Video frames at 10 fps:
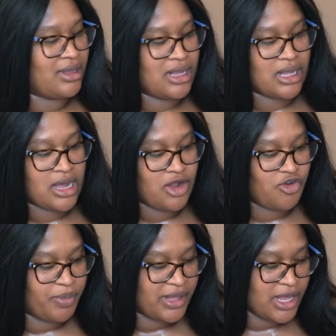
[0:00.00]
There's
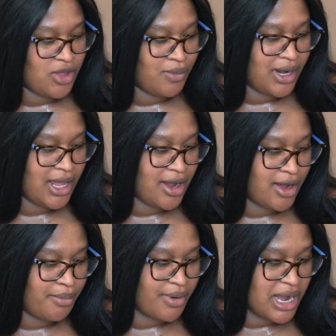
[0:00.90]
100% human hair,
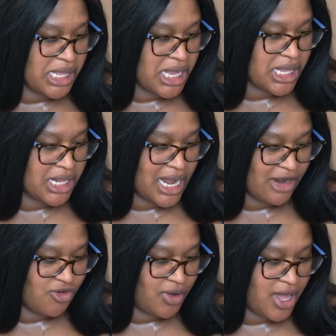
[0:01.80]
unprocessed,
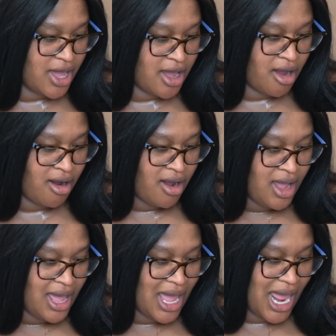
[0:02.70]
natural hair,
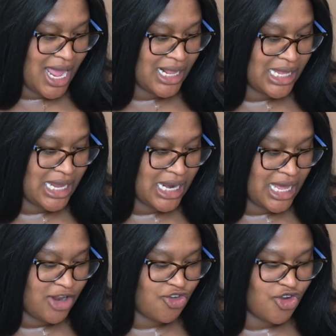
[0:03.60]

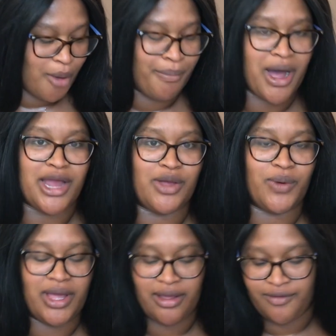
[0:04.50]
18-inch body
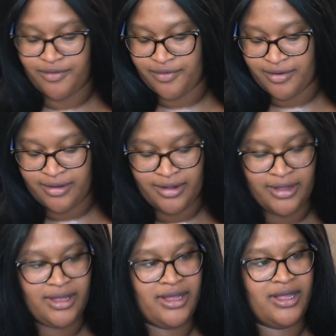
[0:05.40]
wave.
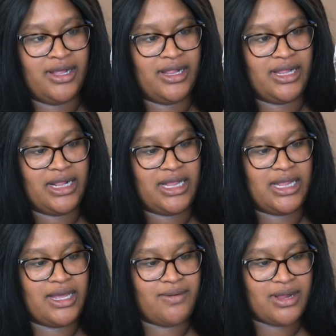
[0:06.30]

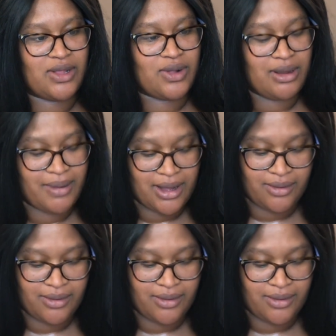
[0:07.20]
See what it's all